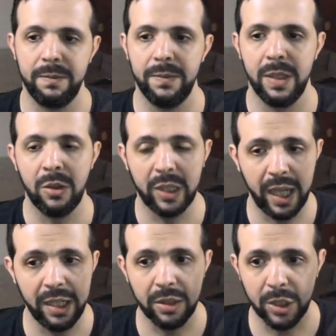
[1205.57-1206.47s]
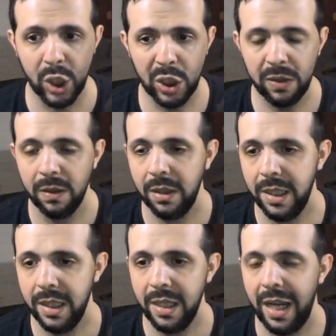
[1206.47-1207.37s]
okay or not,
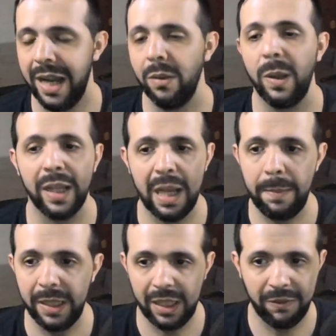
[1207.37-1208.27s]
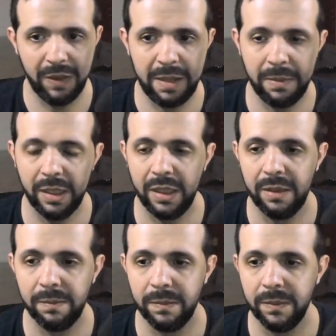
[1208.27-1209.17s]
and what happens if
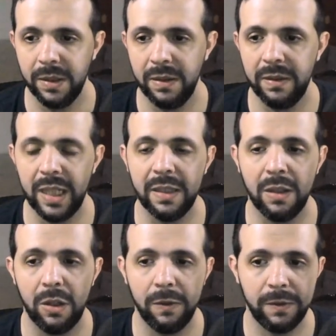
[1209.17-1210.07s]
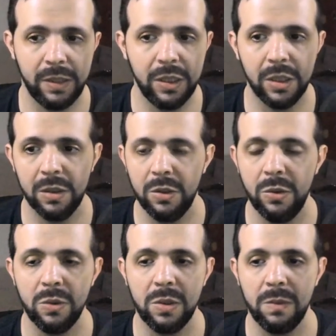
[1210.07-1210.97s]
instead of 0 you
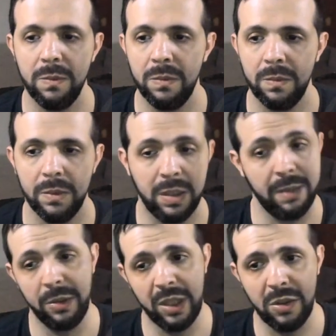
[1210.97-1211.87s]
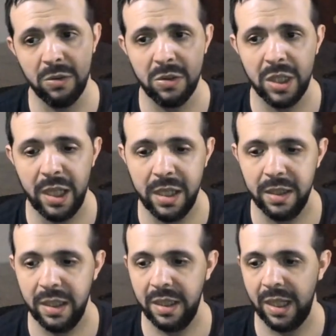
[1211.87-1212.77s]
the mutation
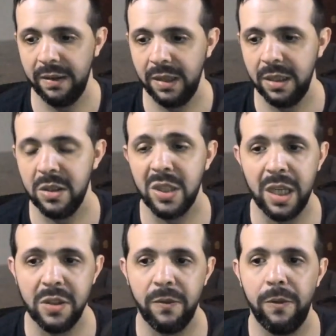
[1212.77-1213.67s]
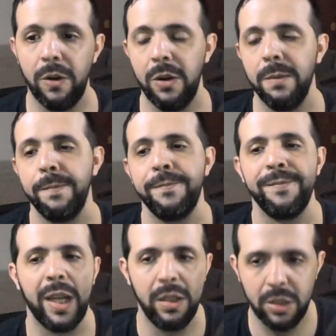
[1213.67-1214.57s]
testing changed for,
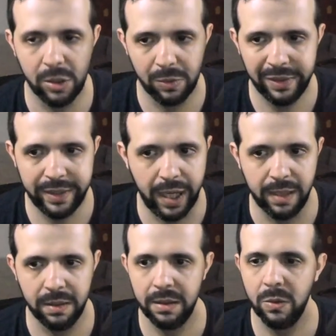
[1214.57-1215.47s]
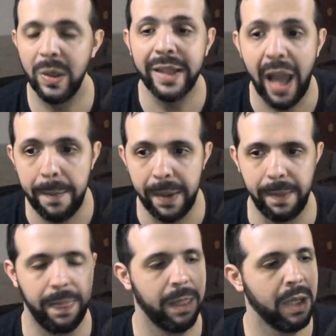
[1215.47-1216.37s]
I don't know, 10? What happened?
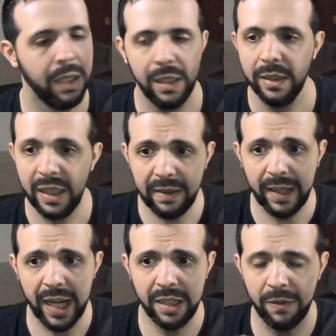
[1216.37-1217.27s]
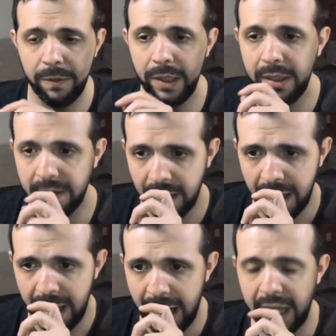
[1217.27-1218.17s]
These kind of things
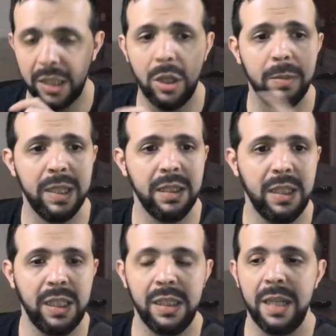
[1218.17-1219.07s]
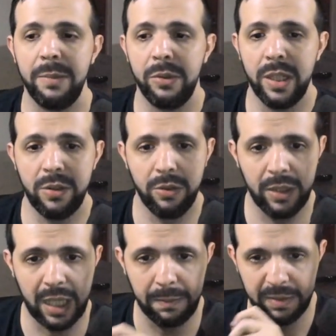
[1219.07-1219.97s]
are covered in the mutation
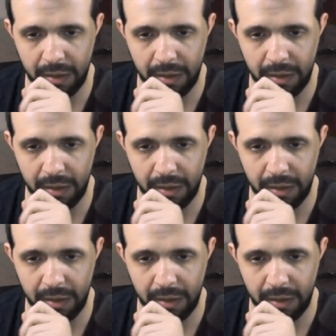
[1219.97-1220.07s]
types.